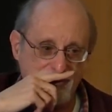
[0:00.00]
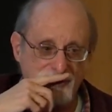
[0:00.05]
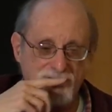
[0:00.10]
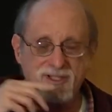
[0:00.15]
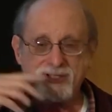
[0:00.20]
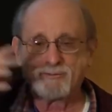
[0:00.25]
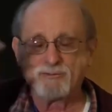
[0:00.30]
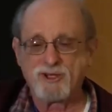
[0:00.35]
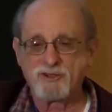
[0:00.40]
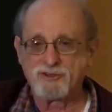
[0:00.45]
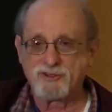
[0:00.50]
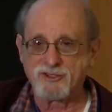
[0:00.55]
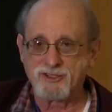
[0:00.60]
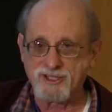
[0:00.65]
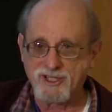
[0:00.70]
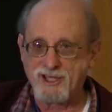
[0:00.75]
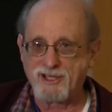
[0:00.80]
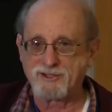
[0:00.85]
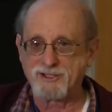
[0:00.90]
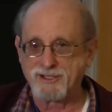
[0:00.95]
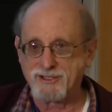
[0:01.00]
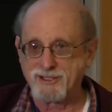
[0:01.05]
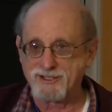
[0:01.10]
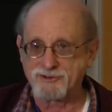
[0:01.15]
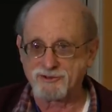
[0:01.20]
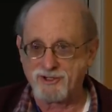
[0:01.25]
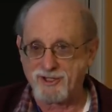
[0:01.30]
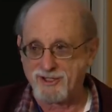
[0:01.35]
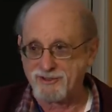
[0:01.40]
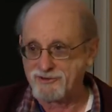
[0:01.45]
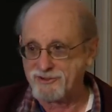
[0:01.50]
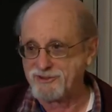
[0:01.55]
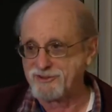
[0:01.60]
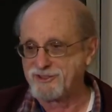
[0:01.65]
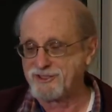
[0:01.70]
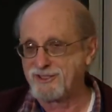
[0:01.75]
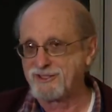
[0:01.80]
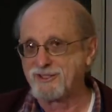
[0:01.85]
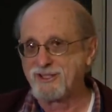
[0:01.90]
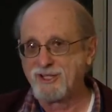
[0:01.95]
And then he mentioned the counting electronics. He
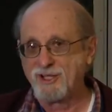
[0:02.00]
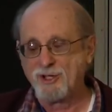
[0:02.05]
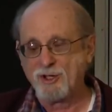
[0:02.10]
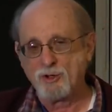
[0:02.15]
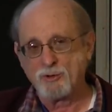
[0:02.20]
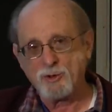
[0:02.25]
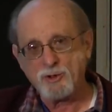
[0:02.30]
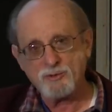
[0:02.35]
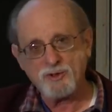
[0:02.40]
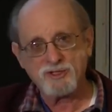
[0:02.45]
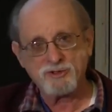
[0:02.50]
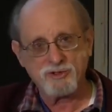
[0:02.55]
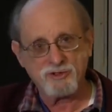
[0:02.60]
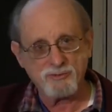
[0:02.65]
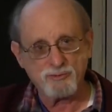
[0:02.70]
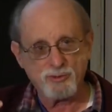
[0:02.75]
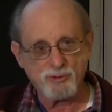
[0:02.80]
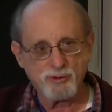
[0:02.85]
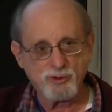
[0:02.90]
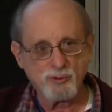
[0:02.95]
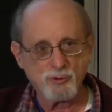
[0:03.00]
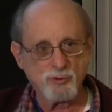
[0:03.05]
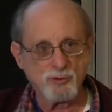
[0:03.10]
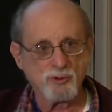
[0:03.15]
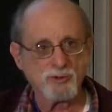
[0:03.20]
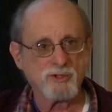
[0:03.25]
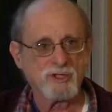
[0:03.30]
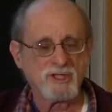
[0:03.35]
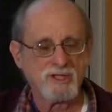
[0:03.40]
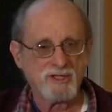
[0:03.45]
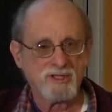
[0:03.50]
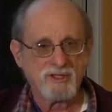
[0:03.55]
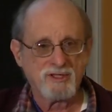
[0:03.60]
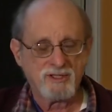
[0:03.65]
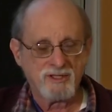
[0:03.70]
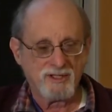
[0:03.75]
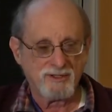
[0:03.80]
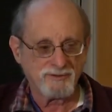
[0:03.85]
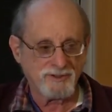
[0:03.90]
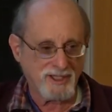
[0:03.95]
said, we went to the pool
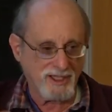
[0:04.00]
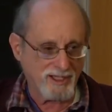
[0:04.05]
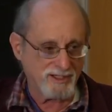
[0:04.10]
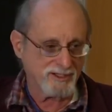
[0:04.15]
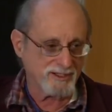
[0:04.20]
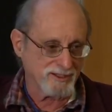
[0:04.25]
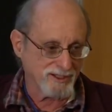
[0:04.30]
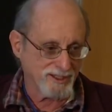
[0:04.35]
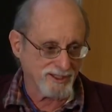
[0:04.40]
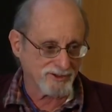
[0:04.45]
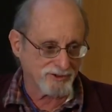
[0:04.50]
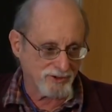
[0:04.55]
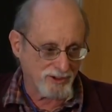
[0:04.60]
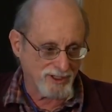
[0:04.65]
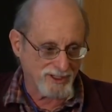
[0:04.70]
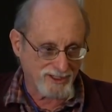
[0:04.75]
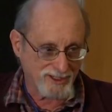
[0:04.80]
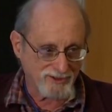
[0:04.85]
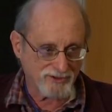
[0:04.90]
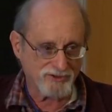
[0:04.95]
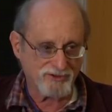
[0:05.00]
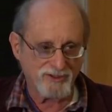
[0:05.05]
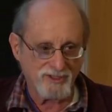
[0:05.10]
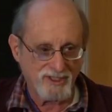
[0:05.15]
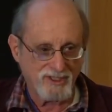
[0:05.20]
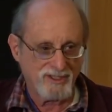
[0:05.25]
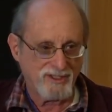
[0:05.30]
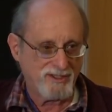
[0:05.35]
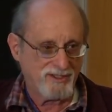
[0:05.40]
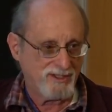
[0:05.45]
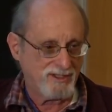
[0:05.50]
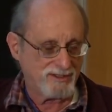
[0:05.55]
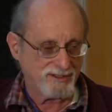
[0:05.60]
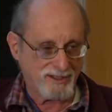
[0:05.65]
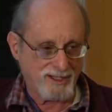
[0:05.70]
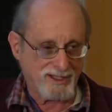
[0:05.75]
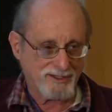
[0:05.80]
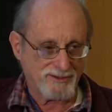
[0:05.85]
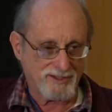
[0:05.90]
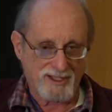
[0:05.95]
of counting electronics and
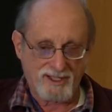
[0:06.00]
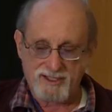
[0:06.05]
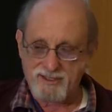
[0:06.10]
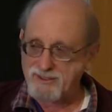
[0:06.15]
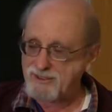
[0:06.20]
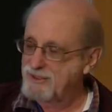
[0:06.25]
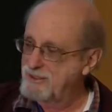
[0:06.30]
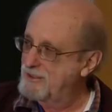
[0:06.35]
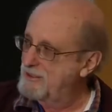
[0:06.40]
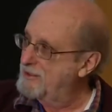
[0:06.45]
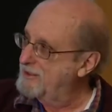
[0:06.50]
got that.